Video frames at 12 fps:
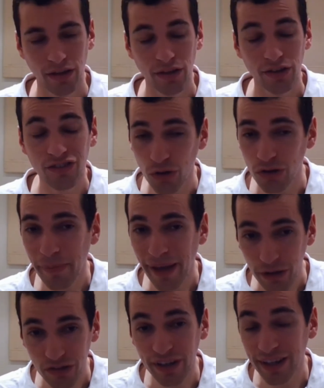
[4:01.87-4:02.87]
So the
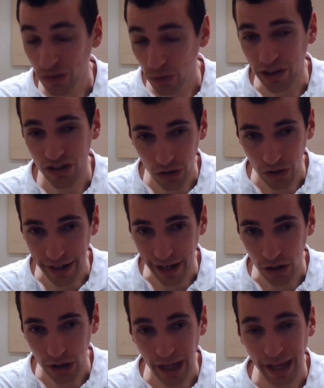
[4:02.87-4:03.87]
mouse is switched on
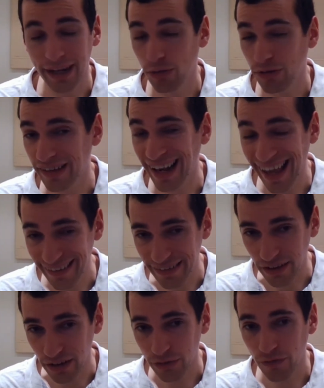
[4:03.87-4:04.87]
now and there is a
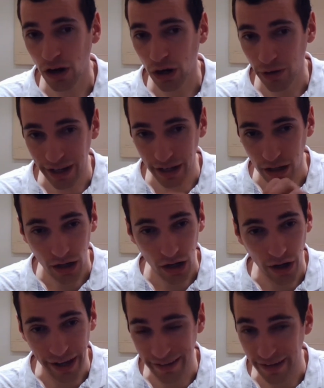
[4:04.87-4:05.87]
laser firing
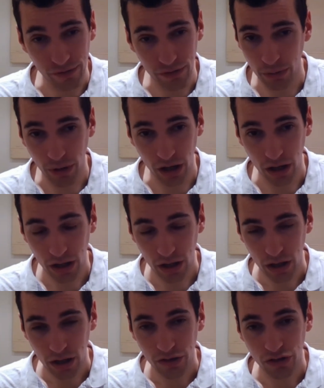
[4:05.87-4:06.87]
light everywhere.
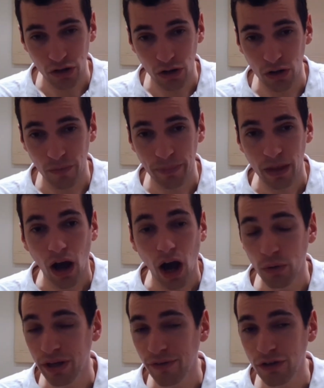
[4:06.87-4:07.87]
So
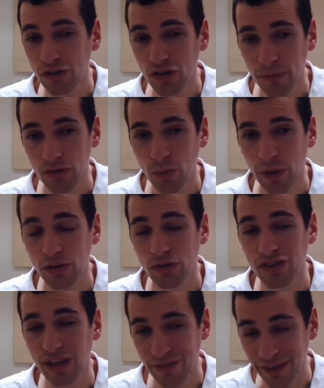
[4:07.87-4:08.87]
I'll give you time to wear your
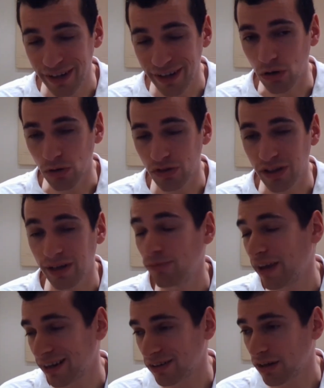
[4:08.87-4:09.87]
safety goggles, and in
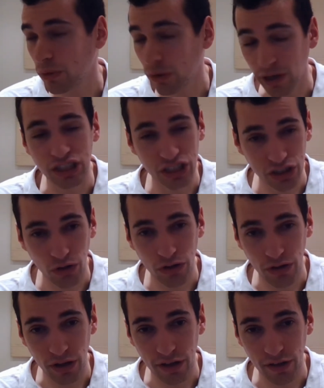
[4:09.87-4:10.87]
fact I will actually show you
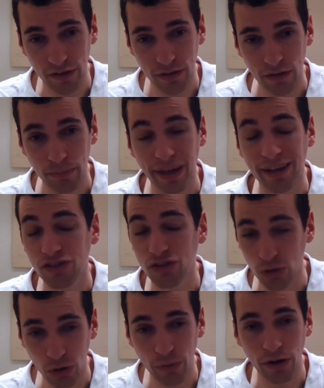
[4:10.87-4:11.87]
this. Make
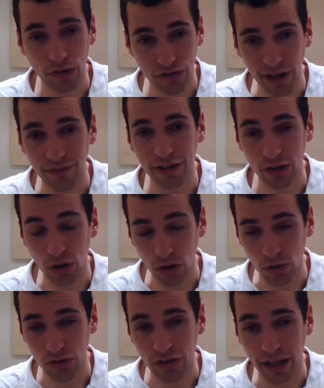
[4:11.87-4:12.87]
sure you're wearing your safety
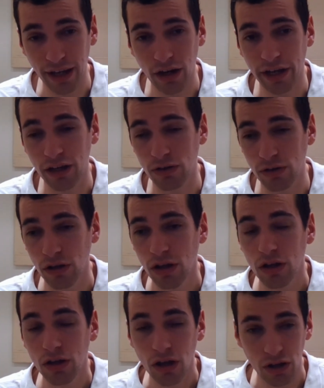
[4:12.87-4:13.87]
goggles and then I can
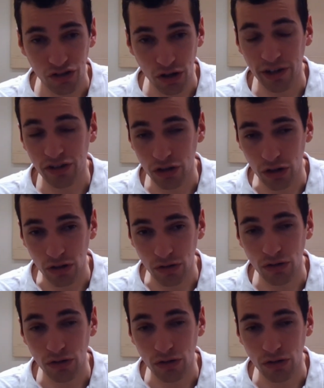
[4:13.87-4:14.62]
show it to you.